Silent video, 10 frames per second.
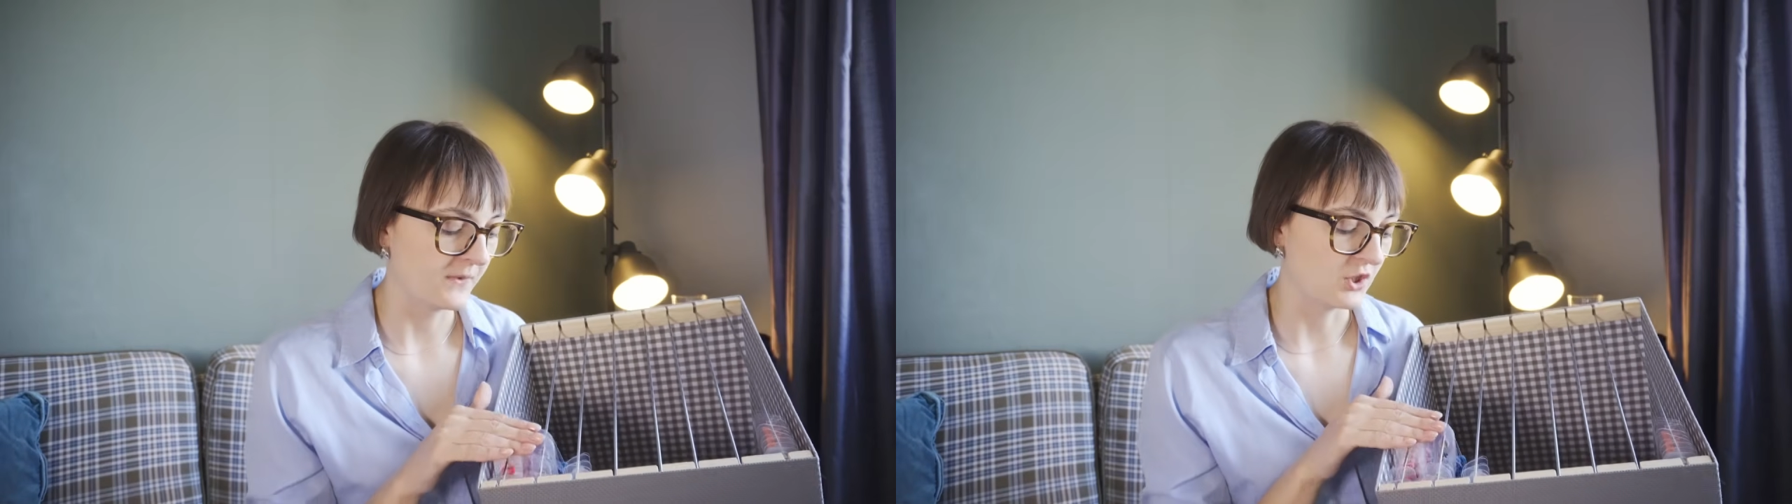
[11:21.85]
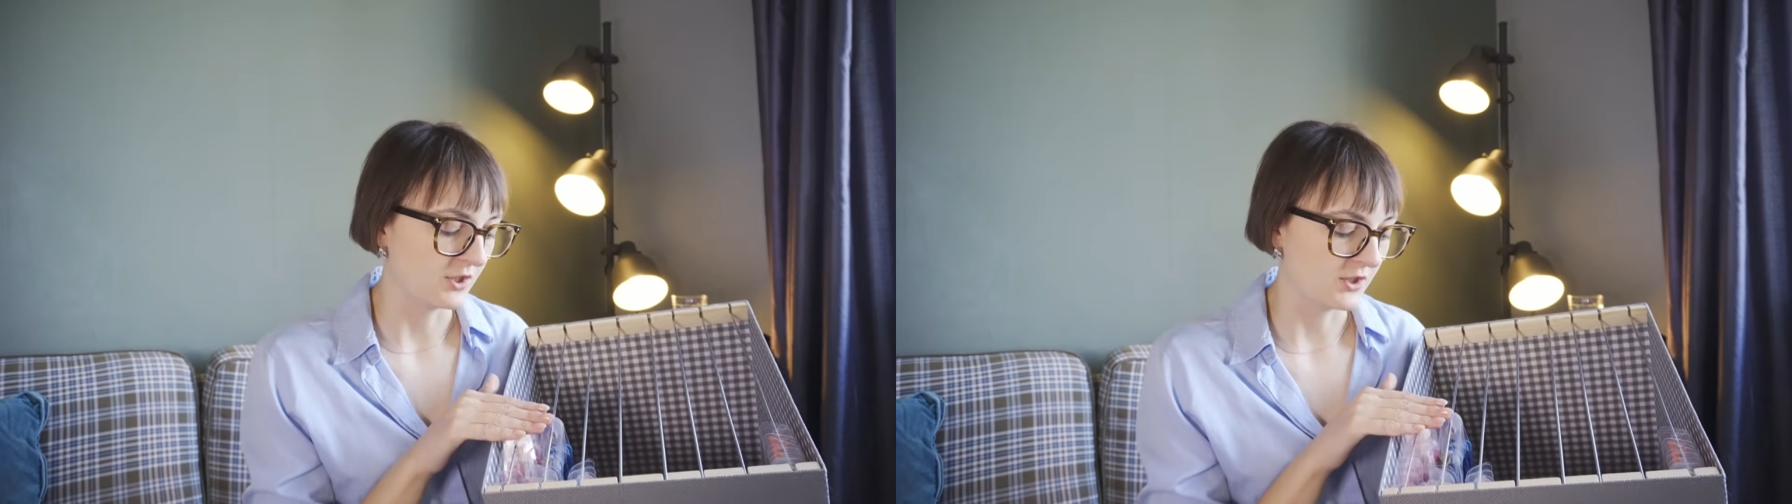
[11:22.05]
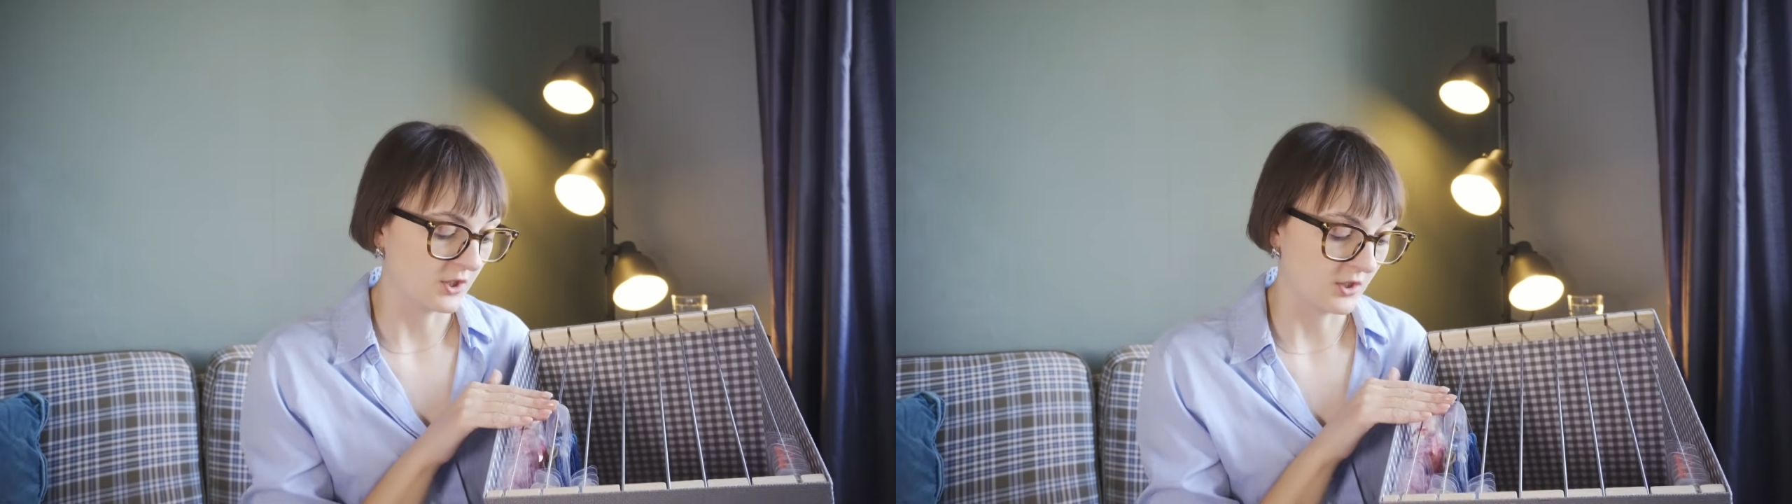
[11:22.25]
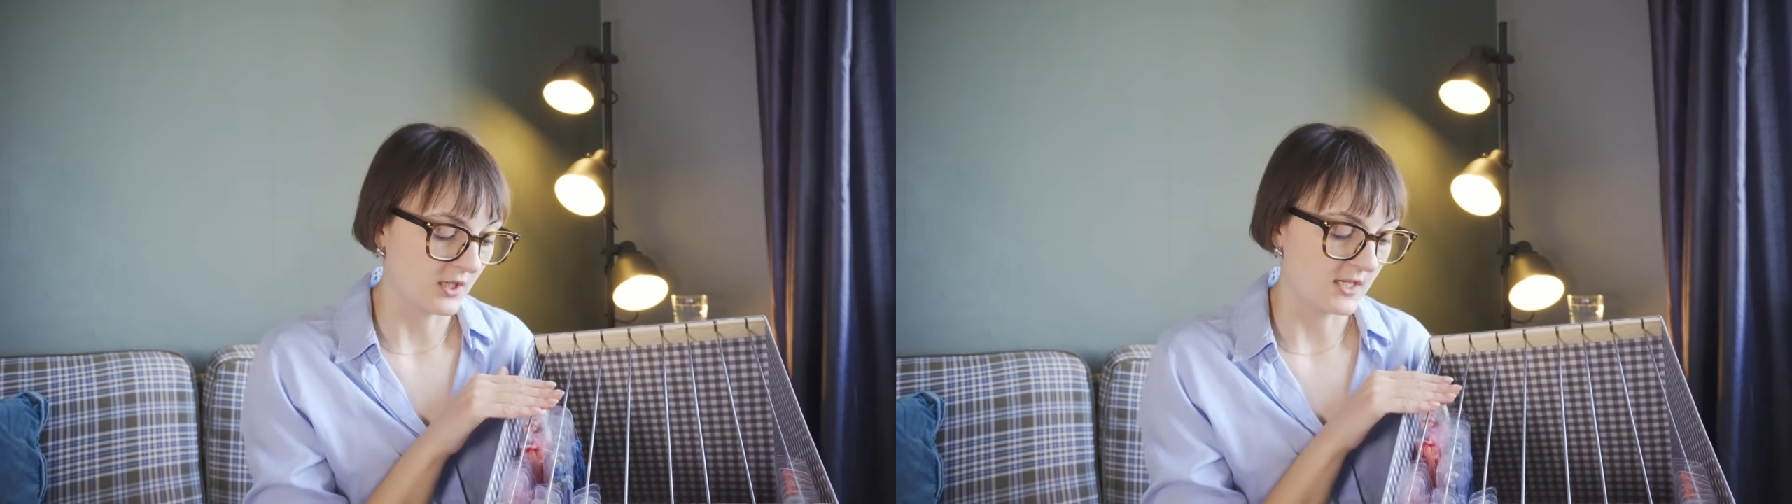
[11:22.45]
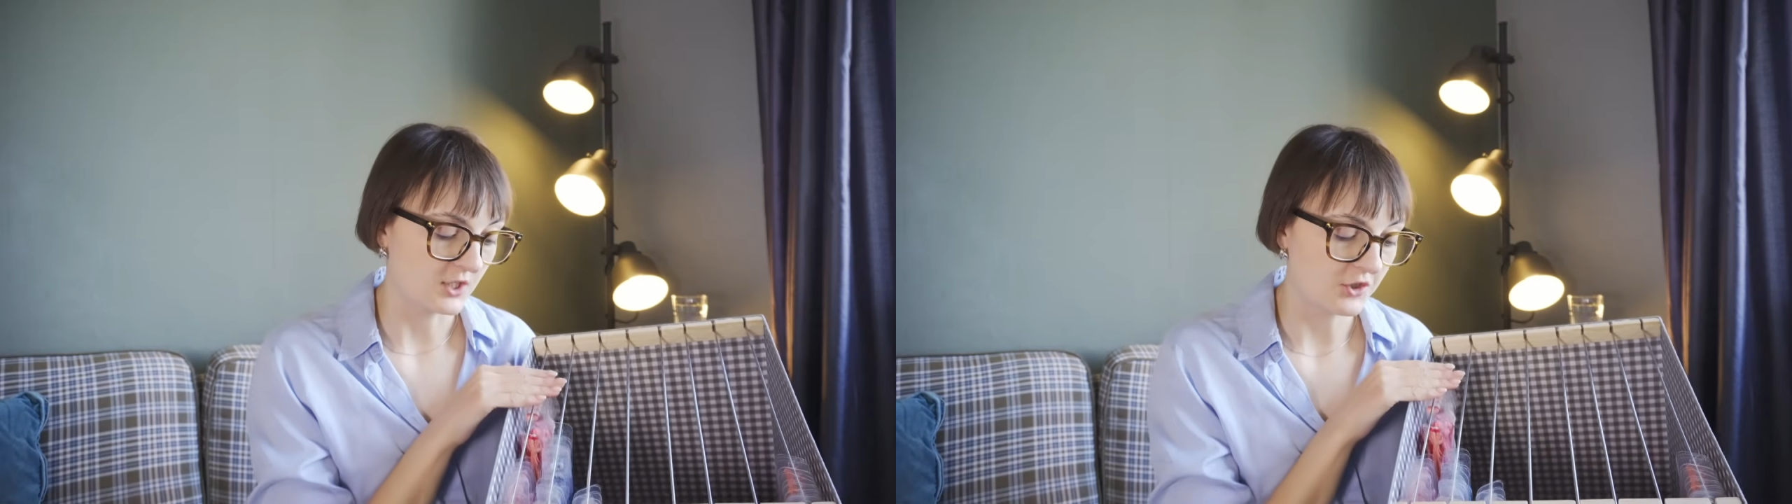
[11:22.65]
Just to
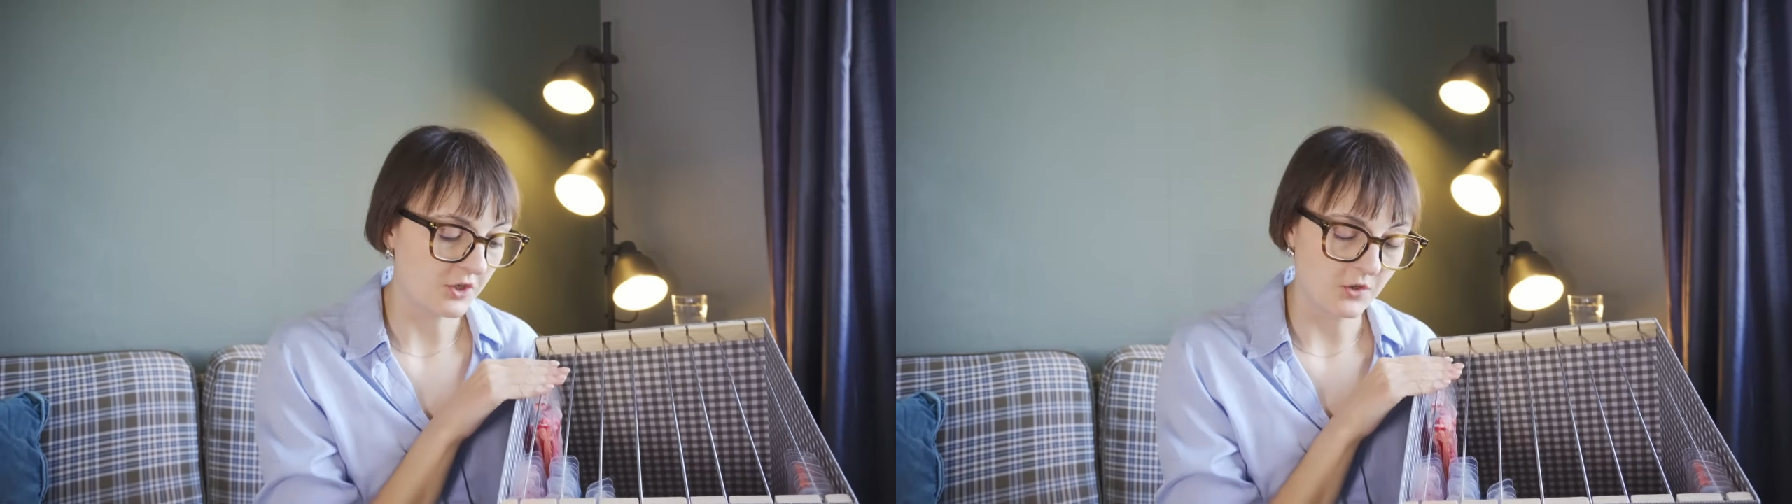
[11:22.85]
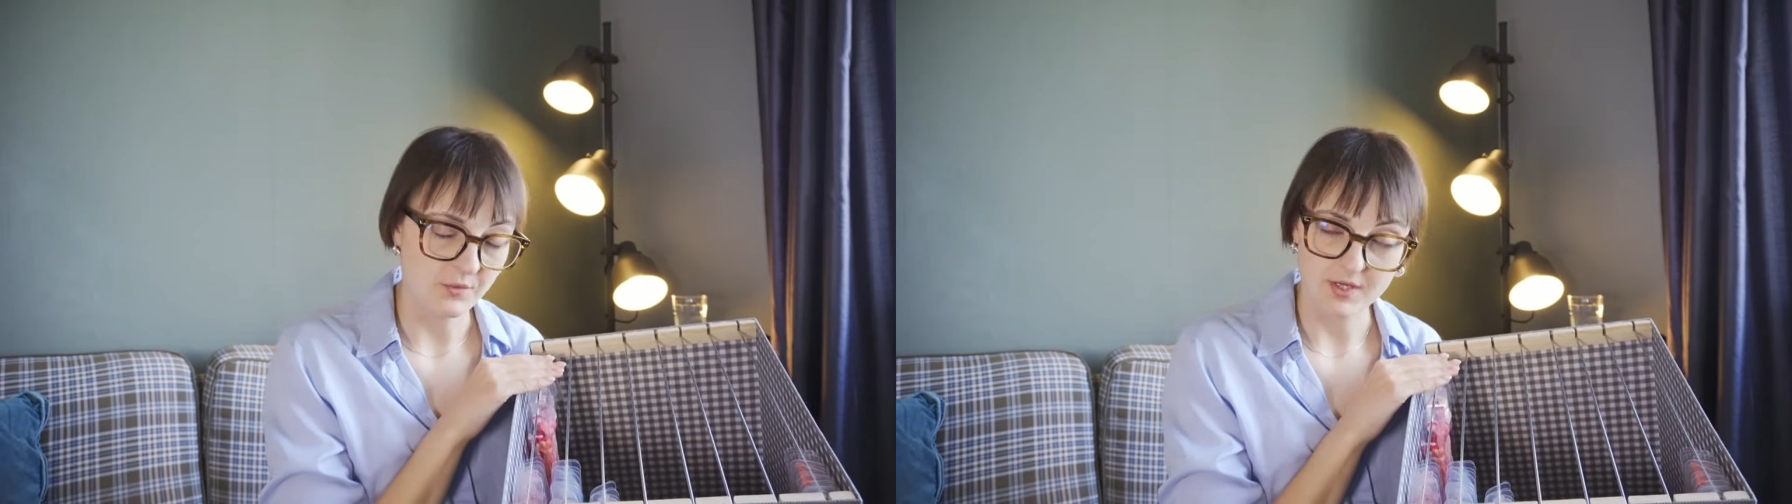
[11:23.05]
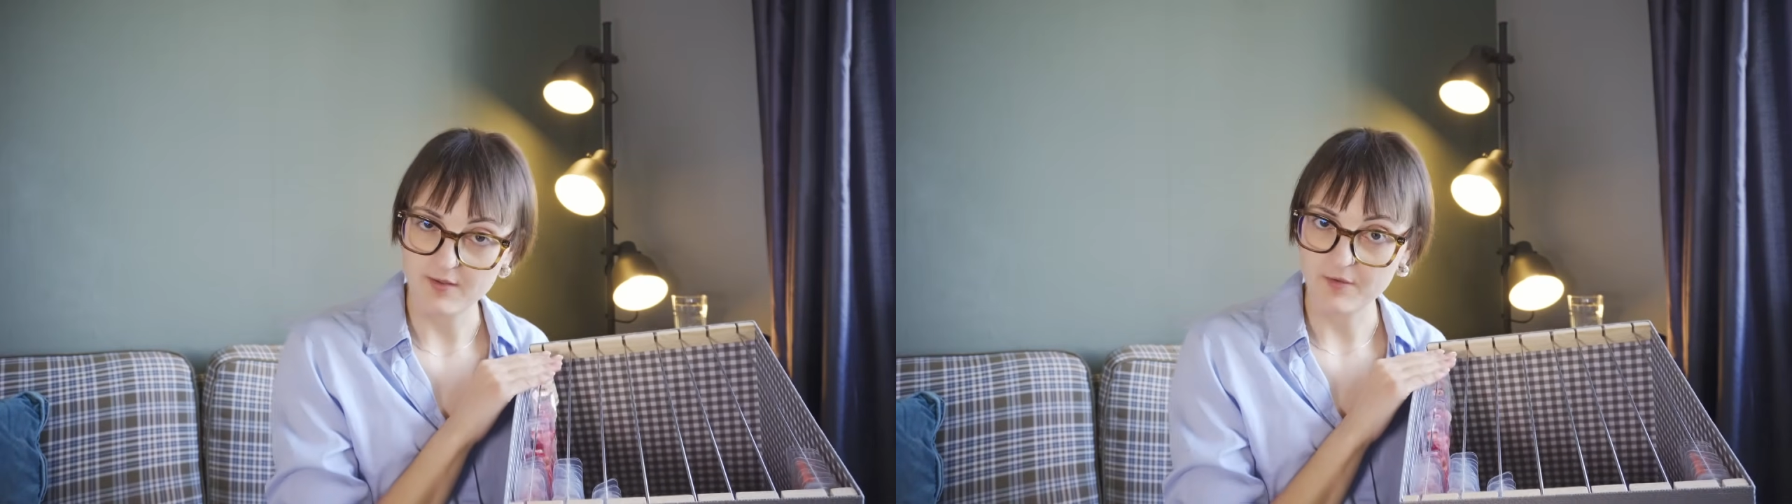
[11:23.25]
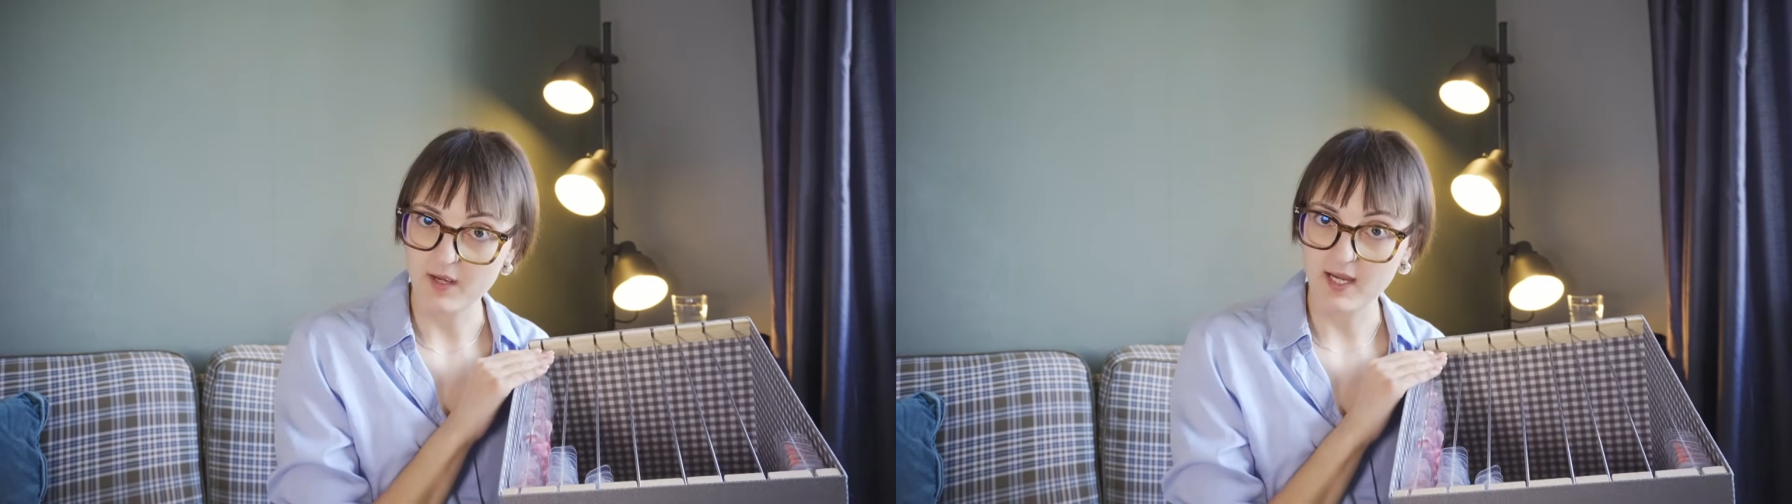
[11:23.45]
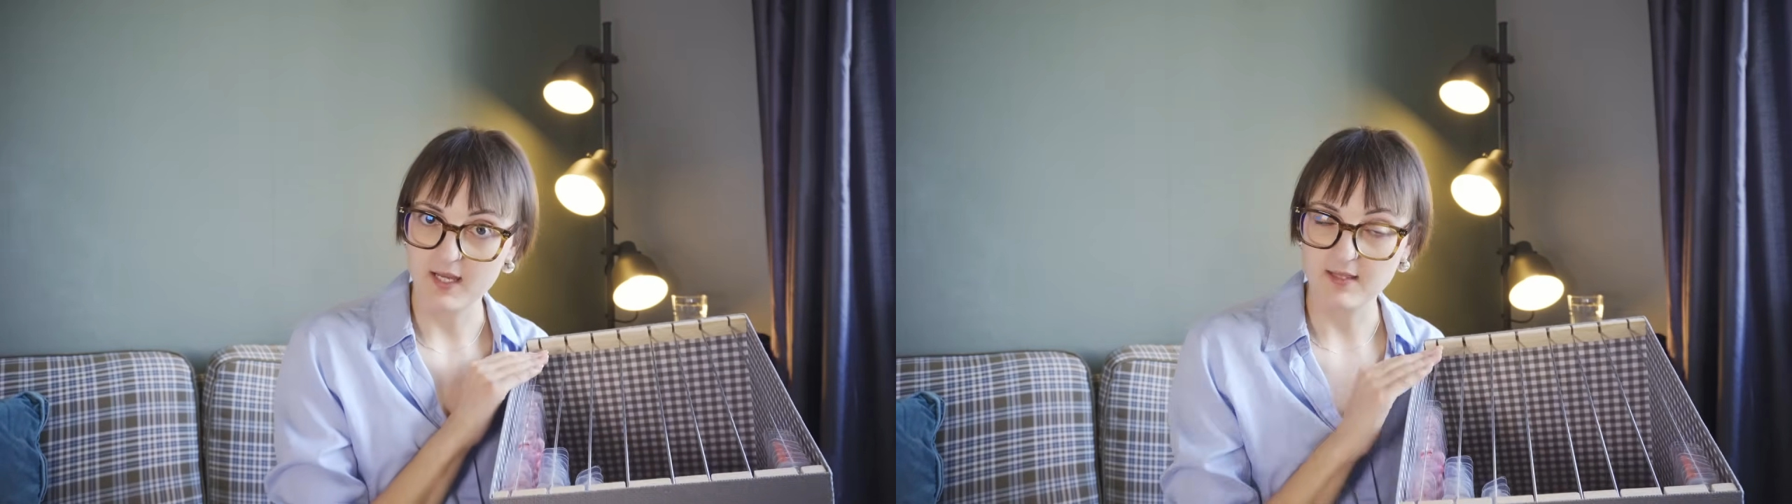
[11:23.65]
kind of show you another
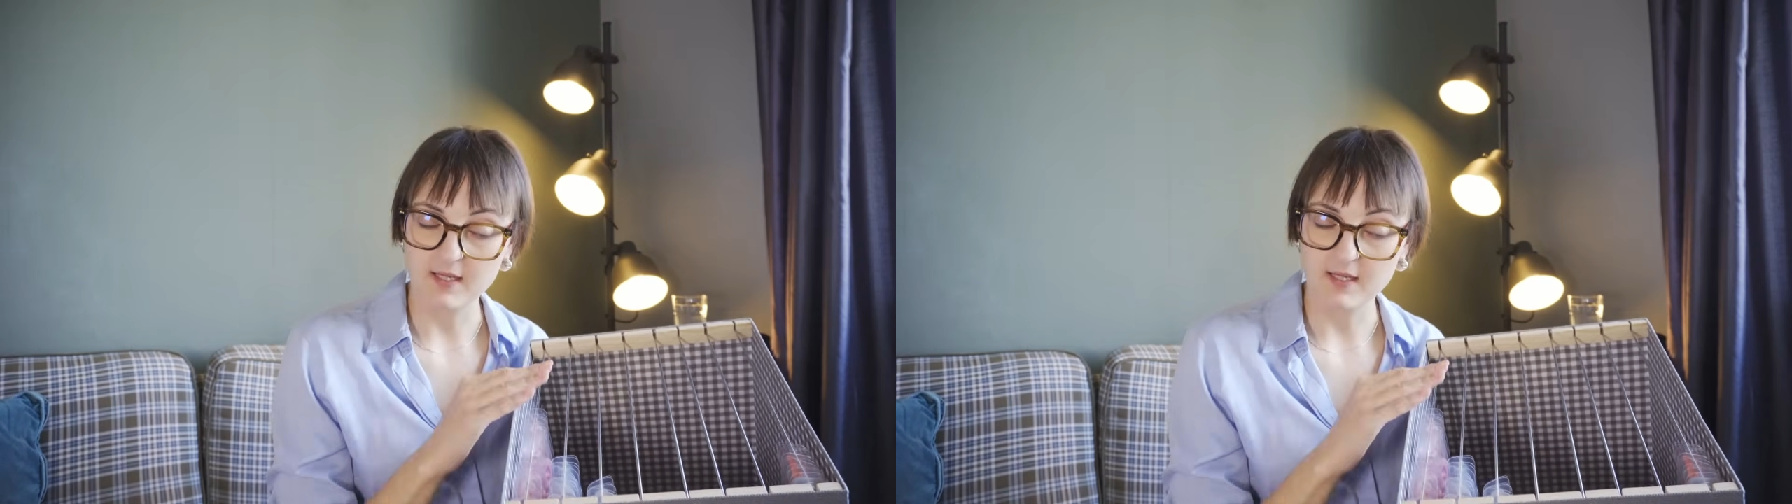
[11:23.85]
way